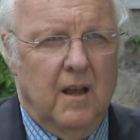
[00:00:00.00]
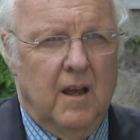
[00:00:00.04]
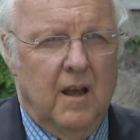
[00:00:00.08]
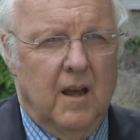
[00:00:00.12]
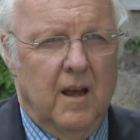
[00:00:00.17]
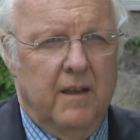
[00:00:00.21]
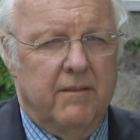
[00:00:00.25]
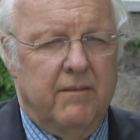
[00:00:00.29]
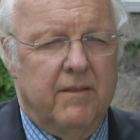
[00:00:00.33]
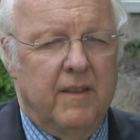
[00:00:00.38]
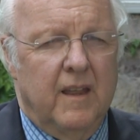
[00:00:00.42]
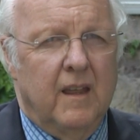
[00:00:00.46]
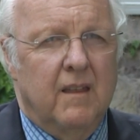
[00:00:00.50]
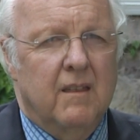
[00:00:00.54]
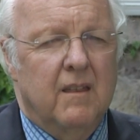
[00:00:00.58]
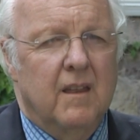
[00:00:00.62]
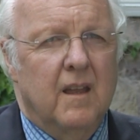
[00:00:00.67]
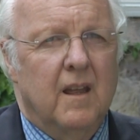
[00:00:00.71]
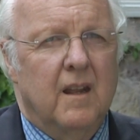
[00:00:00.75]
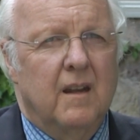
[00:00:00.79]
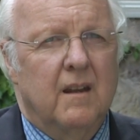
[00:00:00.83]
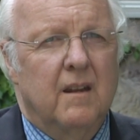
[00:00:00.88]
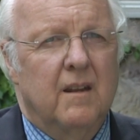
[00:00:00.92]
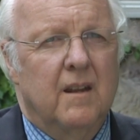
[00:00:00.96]
I think
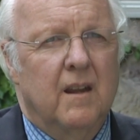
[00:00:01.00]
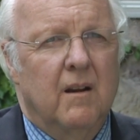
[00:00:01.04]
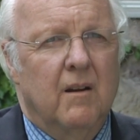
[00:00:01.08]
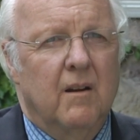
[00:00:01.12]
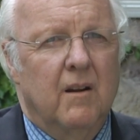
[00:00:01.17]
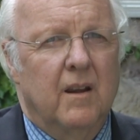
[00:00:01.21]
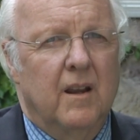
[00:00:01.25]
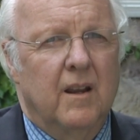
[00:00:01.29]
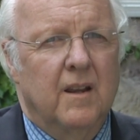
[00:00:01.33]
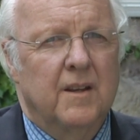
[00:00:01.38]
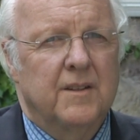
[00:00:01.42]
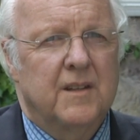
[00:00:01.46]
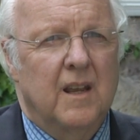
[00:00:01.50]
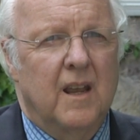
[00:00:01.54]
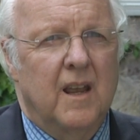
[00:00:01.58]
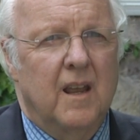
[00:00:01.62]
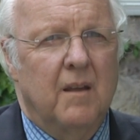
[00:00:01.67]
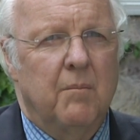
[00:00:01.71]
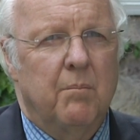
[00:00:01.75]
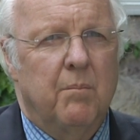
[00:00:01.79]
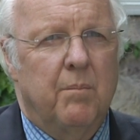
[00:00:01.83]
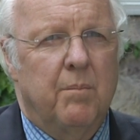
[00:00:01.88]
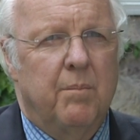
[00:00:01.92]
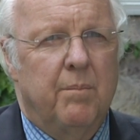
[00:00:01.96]
that there is
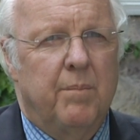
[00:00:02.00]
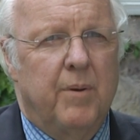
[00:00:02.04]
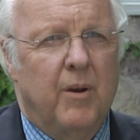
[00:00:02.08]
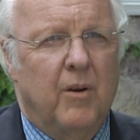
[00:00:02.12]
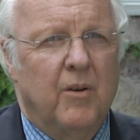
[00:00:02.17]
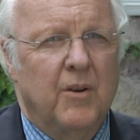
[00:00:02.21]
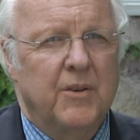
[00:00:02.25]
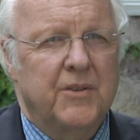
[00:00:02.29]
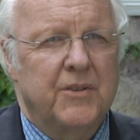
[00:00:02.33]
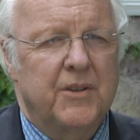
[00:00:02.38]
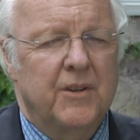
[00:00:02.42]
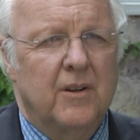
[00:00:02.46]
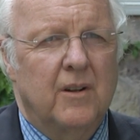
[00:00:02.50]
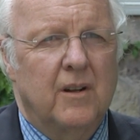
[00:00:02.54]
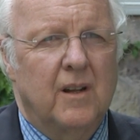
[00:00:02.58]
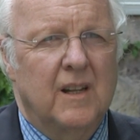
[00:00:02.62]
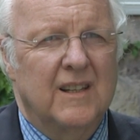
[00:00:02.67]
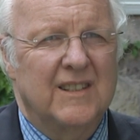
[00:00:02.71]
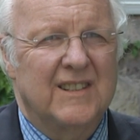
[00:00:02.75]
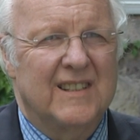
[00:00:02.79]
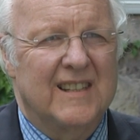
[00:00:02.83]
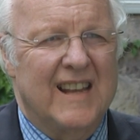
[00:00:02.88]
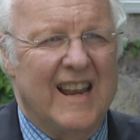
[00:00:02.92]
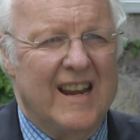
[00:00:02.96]
a
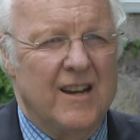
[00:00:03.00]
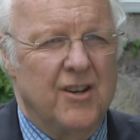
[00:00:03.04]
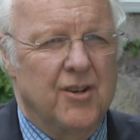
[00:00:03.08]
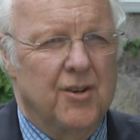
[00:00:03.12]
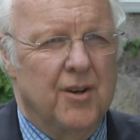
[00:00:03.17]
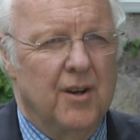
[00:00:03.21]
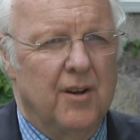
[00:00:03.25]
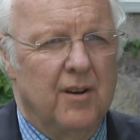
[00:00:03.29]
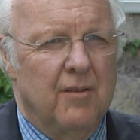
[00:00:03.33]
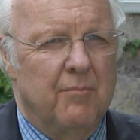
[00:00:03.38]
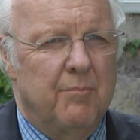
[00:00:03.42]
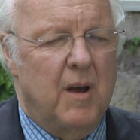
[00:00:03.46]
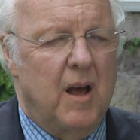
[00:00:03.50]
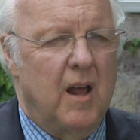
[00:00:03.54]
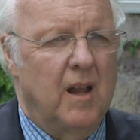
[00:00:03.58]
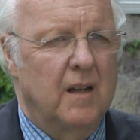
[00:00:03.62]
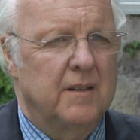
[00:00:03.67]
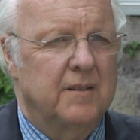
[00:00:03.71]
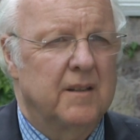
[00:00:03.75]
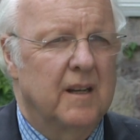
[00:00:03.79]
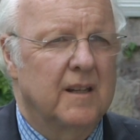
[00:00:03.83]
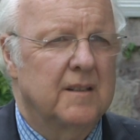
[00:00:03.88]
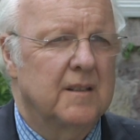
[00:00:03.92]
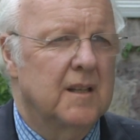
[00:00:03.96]
personalization
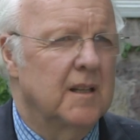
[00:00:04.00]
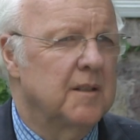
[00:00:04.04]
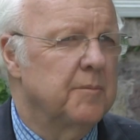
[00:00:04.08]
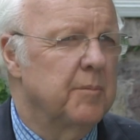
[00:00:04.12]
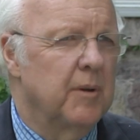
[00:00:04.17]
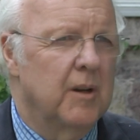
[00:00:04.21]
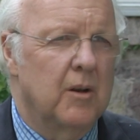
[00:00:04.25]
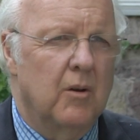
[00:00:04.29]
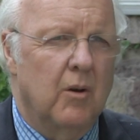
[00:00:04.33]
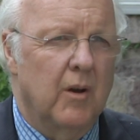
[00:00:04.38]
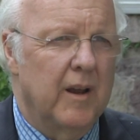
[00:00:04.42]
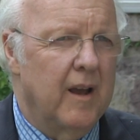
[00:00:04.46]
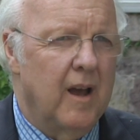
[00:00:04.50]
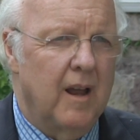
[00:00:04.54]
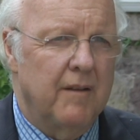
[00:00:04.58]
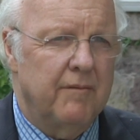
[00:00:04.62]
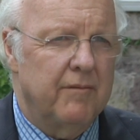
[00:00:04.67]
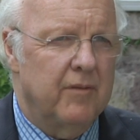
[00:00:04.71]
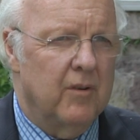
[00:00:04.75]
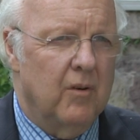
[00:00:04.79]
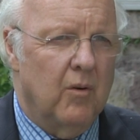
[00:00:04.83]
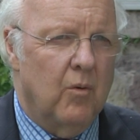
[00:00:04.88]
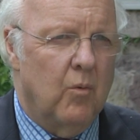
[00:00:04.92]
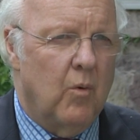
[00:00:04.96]
politics that's been going on
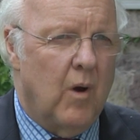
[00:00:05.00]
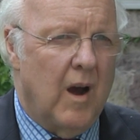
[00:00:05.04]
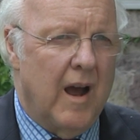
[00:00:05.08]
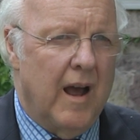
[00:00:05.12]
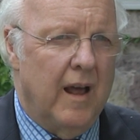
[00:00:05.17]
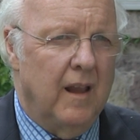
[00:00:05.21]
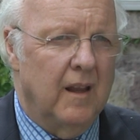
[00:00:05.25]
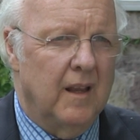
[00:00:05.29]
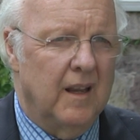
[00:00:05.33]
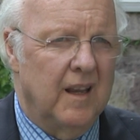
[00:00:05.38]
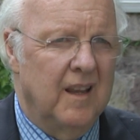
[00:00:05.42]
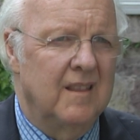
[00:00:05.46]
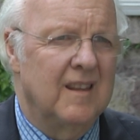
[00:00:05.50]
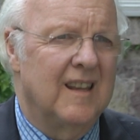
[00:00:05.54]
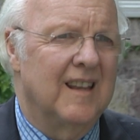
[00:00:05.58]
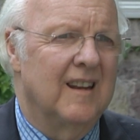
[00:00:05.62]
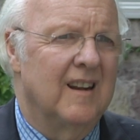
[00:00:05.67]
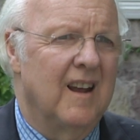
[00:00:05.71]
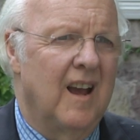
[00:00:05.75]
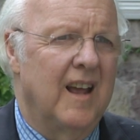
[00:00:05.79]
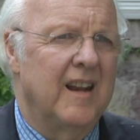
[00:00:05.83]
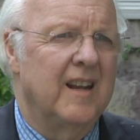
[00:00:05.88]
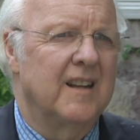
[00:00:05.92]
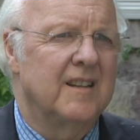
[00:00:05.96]
for a while in the
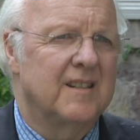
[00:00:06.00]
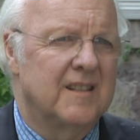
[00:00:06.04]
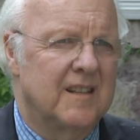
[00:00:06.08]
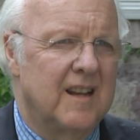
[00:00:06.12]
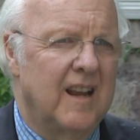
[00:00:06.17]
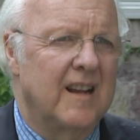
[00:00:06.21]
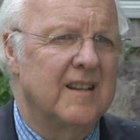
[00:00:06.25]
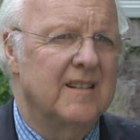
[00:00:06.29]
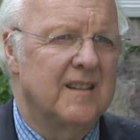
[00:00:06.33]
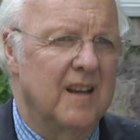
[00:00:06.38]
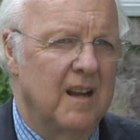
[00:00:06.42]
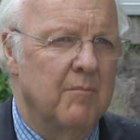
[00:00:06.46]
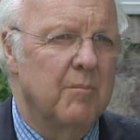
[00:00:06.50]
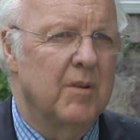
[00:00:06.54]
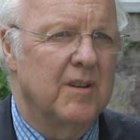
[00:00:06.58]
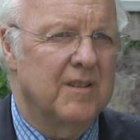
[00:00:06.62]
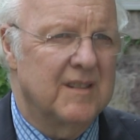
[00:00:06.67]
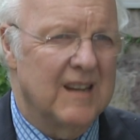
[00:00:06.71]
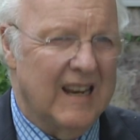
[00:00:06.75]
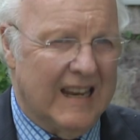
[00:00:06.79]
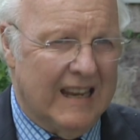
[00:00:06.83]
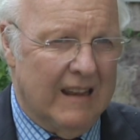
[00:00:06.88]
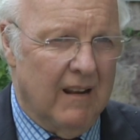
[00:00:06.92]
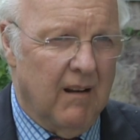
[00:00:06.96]
United States in
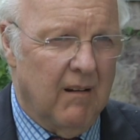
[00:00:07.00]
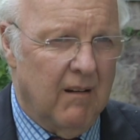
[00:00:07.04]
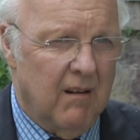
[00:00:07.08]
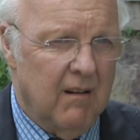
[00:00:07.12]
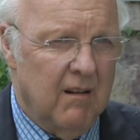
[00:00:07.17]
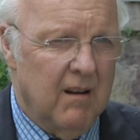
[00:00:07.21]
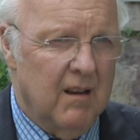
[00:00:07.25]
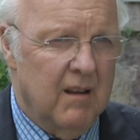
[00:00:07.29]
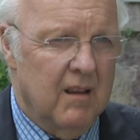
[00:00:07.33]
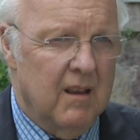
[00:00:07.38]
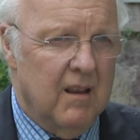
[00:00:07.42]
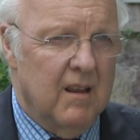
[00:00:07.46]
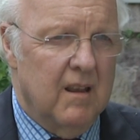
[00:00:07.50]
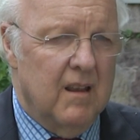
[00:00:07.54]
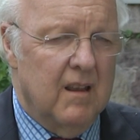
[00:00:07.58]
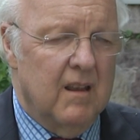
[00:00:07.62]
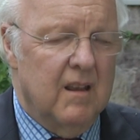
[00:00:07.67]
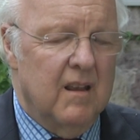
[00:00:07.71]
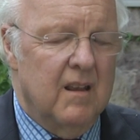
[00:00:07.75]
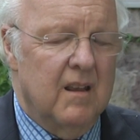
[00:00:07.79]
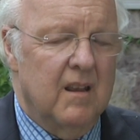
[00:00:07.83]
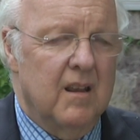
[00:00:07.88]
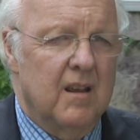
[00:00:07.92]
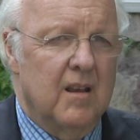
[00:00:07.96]
particular.
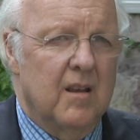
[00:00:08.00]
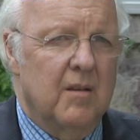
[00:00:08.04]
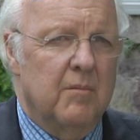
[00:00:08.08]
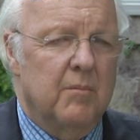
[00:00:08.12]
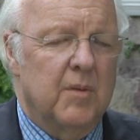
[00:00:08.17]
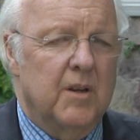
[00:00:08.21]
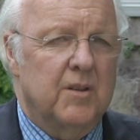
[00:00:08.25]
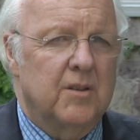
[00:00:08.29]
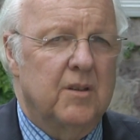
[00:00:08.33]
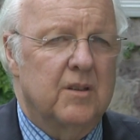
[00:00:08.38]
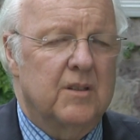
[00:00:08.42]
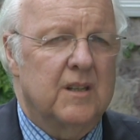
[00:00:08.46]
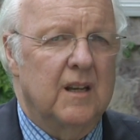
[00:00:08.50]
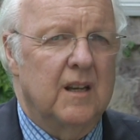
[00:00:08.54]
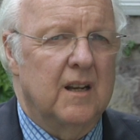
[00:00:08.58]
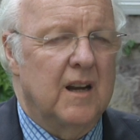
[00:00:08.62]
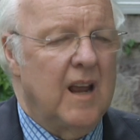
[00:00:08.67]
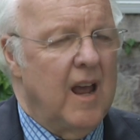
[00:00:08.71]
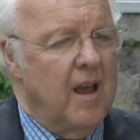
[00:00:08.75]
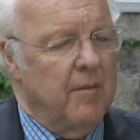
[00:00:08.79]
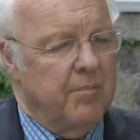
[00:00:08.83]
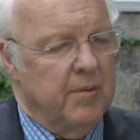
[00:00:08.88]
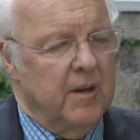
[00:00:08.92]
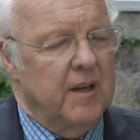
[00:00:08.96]
But you see it
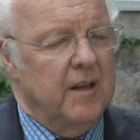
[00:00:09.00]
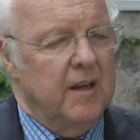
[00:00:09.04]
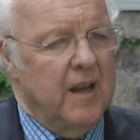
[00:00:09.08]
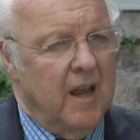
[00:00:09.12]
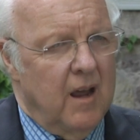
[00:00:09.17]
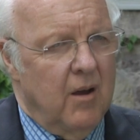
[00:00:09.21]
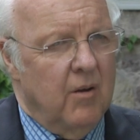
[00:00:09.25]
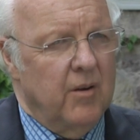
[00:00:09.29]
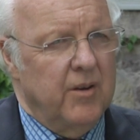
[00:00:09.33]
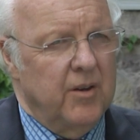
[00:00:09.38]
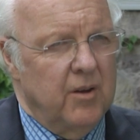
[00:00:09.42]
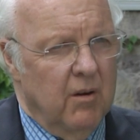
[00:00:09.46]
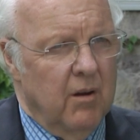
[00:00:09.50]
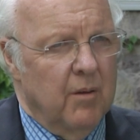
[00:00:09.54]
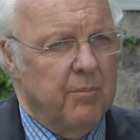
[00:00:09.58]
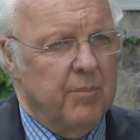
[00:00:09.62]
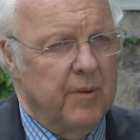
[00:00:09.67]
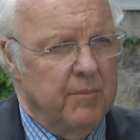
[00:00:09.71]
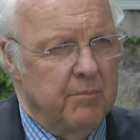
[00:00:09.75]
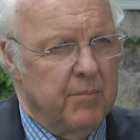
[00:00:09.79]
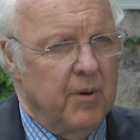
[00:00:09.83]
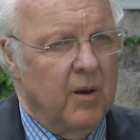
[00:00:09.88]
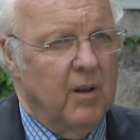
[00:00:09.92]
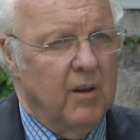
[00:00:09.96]
happening now in
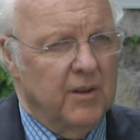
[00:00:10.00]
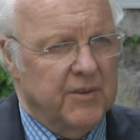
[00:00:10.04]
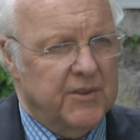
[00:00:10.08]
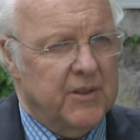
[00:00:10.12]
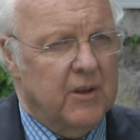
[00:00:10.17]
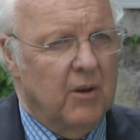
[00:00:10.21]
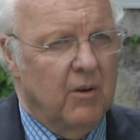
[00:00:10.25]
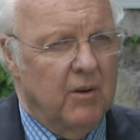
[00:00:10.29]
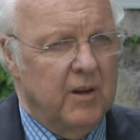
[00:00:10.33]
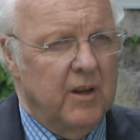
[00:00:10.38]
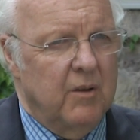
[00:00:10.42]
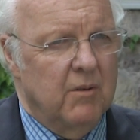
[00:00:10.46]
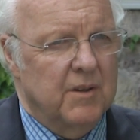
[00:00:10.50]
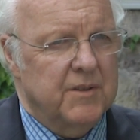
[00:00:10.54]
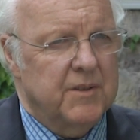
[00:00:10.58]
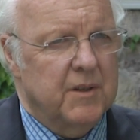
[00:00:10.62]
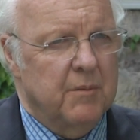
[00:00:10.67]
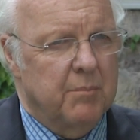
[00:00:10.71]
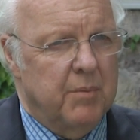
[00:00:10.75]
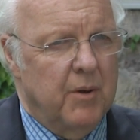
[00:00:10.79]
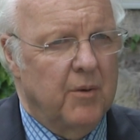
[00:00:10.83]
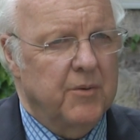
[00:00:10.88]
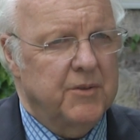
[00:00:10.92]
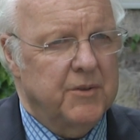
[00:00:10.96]
Europe, and Berlusconi was
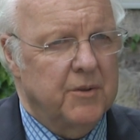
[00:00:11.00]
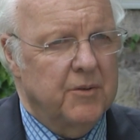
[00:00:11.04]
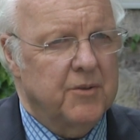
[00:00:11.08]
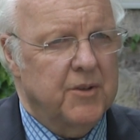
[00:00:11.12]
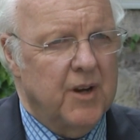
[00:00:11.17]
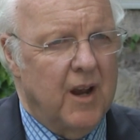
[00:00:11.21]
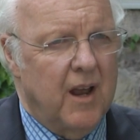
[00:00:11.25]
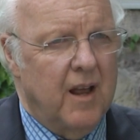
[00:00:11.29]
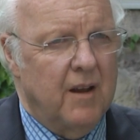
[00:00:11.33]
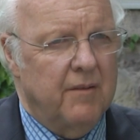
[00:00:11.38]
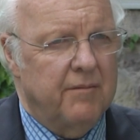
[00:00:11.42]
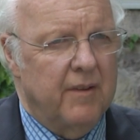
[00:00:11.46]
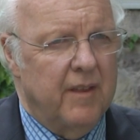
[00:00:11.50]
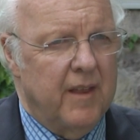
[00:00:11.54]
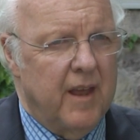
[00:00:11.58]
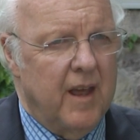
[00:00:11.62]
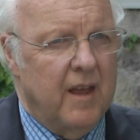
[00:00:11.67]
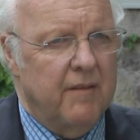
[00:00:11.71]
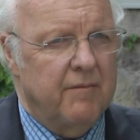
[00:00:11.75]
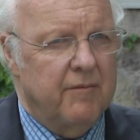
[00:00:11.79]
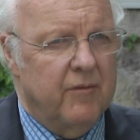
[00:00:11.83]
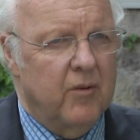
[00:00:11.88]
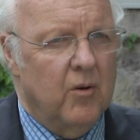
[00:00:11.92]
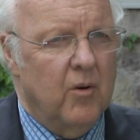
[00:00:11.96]
the poster child for
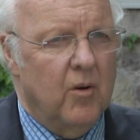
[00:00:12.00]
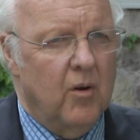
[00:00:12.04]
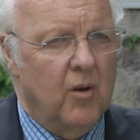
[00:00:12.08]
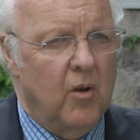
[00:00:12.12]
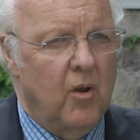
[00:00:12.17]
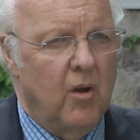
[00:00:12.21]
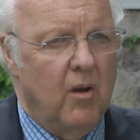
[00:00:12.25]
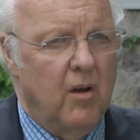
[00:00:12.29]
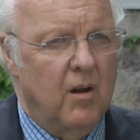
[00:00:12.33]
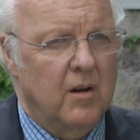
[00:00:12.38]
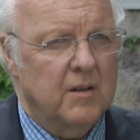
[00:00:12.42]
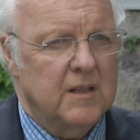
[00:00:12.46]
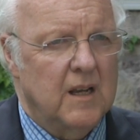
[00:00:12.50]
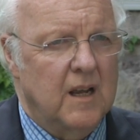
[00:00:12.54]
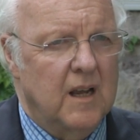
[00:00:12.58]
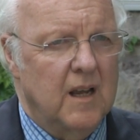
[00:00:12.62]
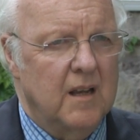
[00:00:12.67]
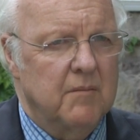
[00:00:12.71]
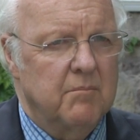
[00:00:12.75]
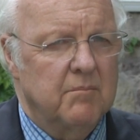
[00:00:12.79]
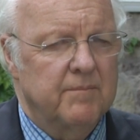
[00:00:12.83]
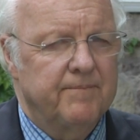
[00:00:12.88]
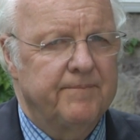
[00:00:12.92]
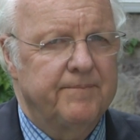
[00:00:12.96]
that for a long
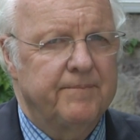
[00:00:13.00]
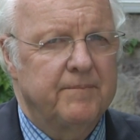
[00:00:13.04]
time.